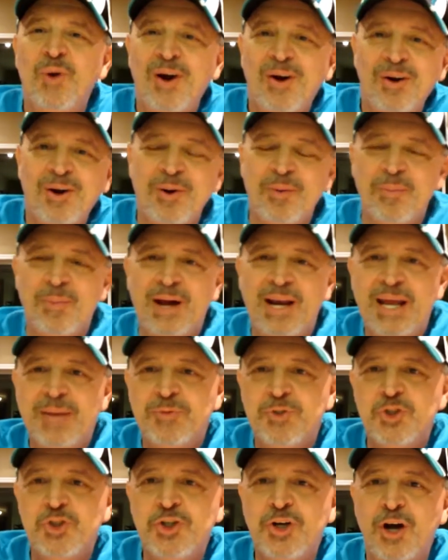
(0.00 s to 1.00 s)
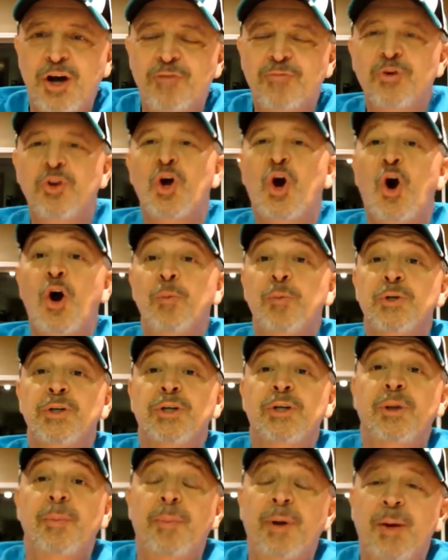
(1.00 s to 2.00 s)
welcome. My name is Jeff with
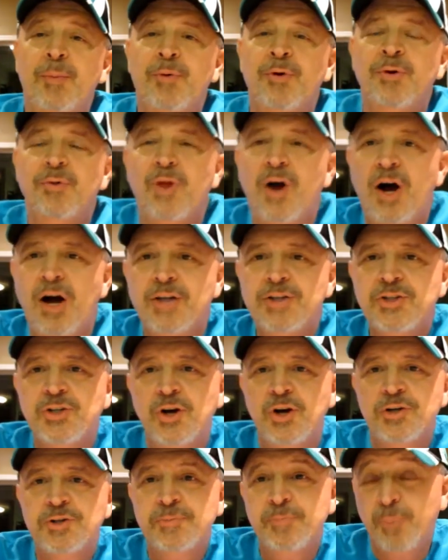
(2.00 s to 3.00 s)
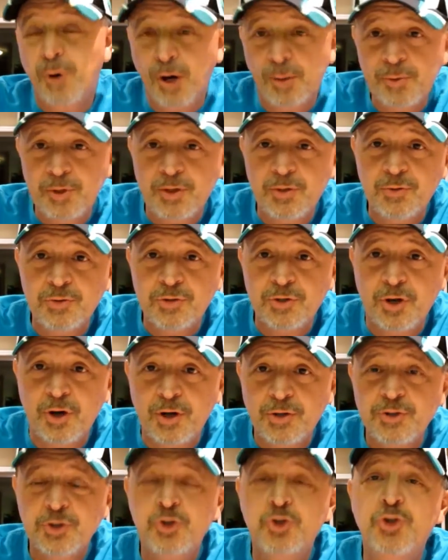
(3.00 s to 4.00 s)
Armadillo Pepper, the hot sauce, barbecue
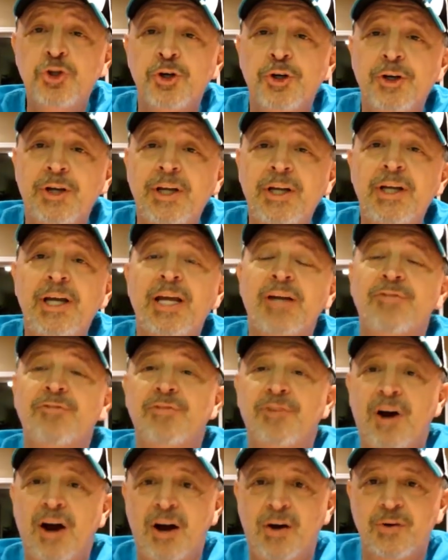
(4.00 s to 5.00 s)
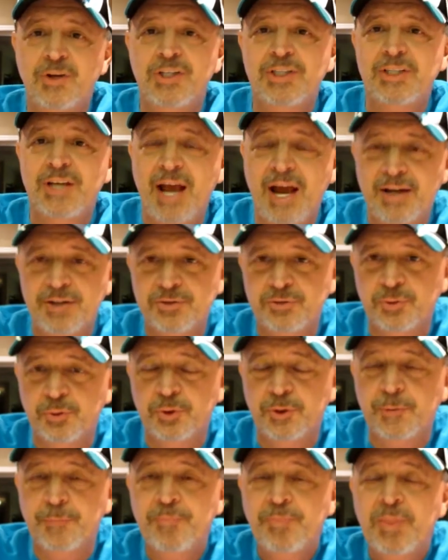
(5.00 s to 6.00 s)
sauce, jerky, and fiery snack
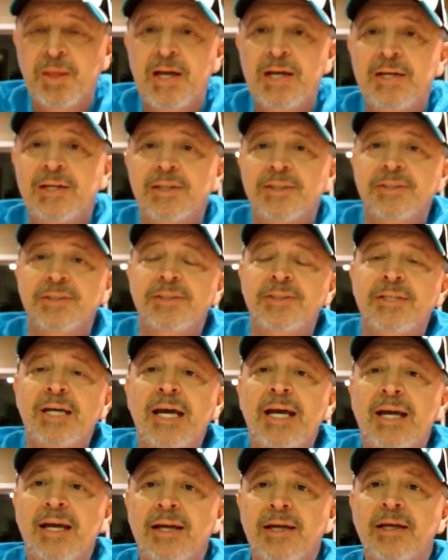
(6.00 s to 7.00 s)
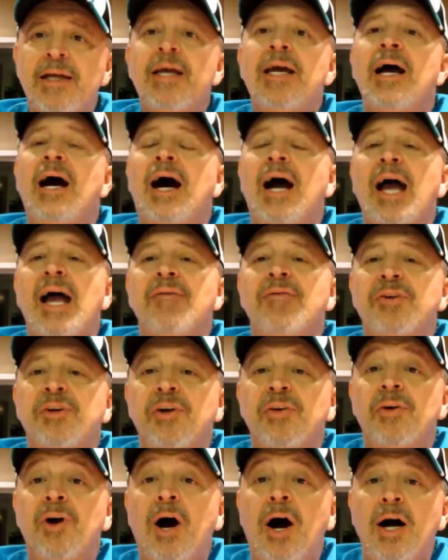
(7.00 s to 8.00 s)
store. Today, I have
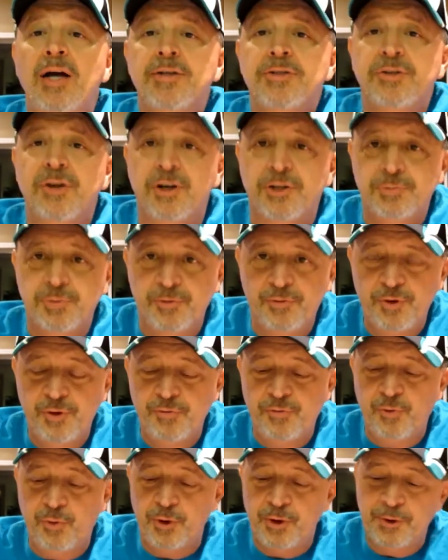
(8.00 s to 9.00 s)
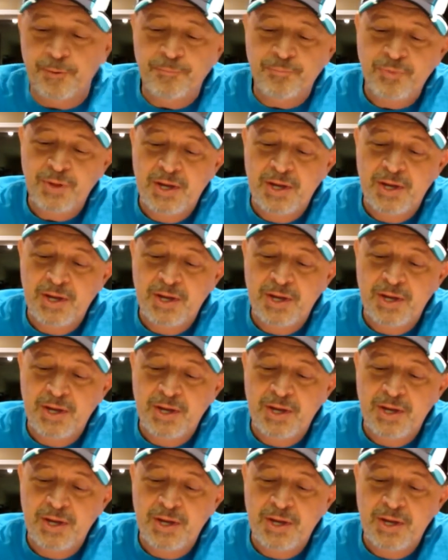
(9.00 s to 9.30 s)
another hot sauce review for you.